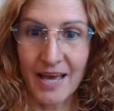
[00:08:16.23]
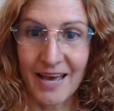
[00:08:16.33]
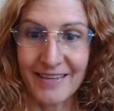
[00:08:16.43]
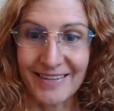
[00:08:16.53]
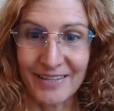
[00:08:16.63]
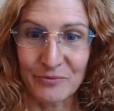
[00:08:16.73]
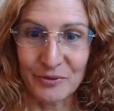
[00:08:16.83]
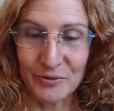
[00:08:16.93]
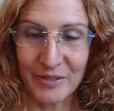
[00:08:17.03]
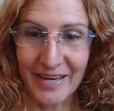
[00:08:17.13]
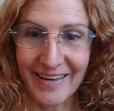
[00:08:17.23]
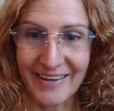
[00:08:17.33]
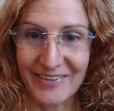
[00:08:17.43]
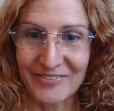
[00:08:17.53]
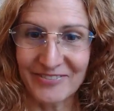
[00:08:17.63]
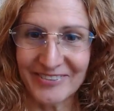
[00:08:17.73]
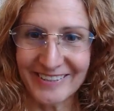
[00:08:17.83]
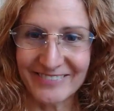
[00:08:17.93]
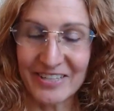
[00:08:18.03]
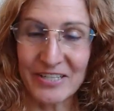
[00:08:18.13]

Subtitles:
And then we'll have, right,